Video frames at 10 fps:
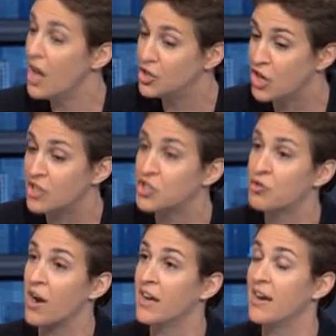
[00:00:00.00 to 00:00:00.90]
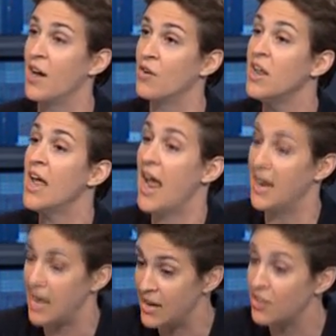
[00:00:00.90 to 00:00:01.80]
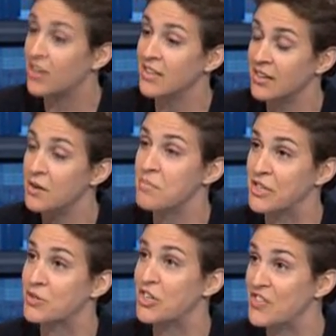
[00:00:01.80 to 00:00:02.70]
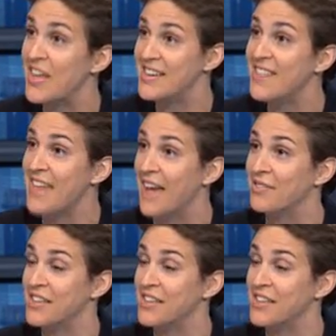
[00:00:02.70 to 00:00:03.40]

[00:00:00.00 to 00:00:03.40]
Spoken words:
A judge struck it down, and in the Clinton administration they did that.